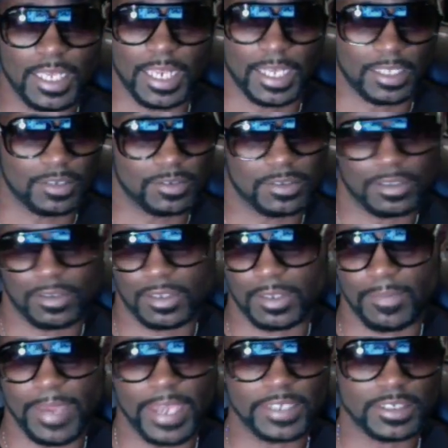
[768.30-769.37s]
I can just only
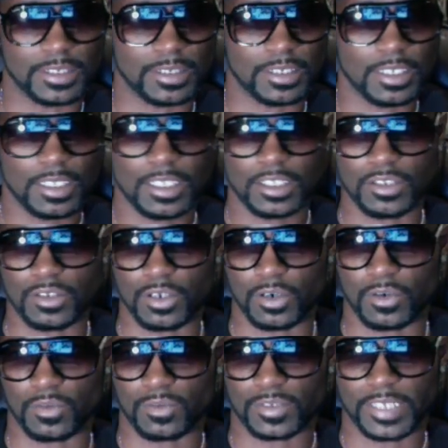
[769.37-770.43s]
imagine, you
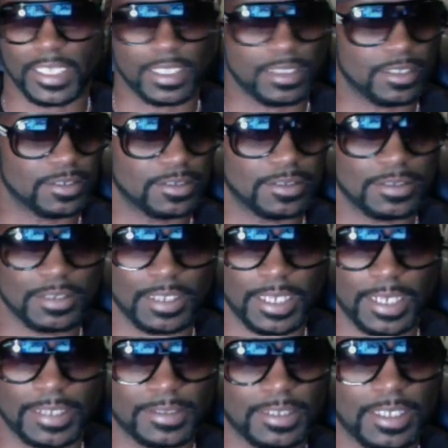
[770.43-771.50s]
know, taking this into, like
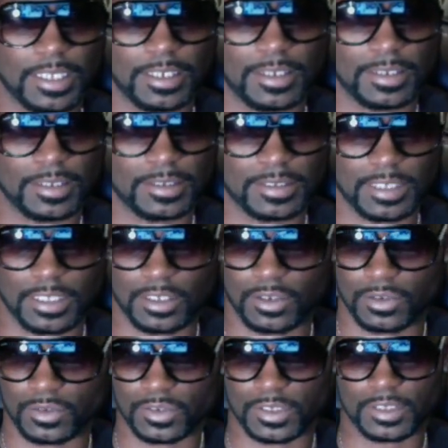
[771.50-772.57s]
I said, the
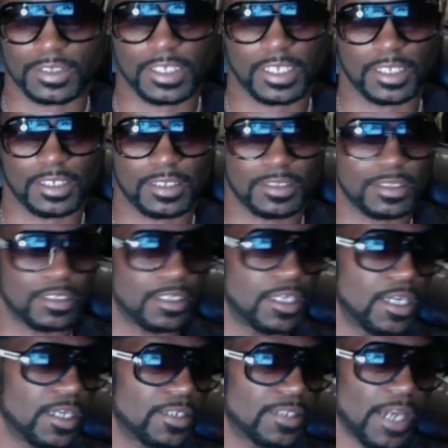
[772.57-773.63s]
casinos and taking it to
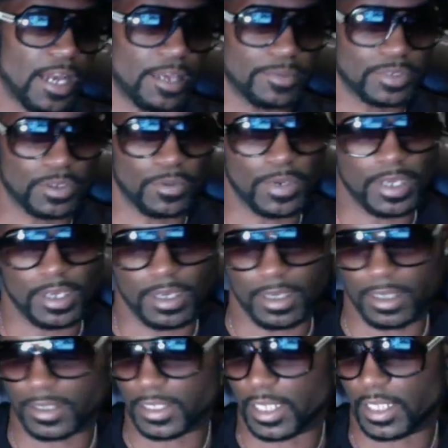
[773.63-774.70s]
Times Square
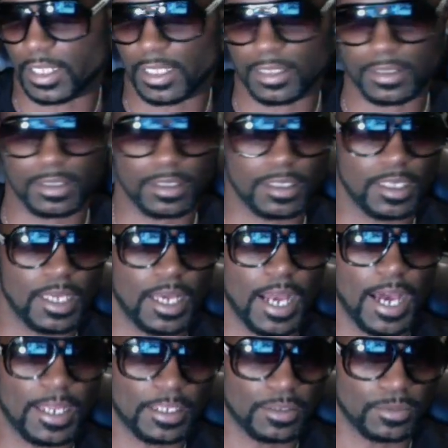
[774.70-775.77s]
and taking it to
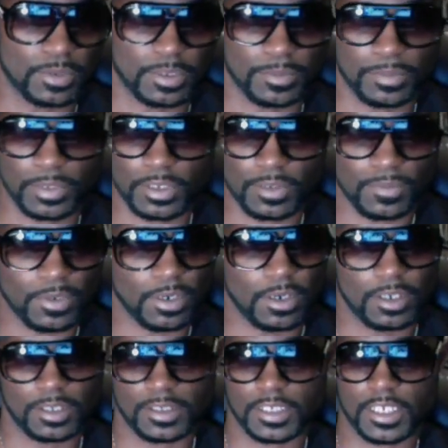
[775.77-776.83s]
Hollywood
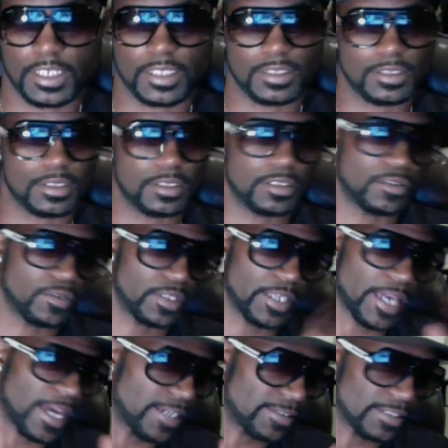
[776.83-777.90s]
Boulevard and taking it to, you know, the
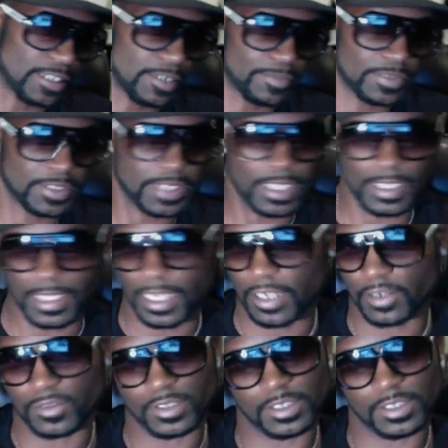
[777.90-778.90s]
gas in San Diego.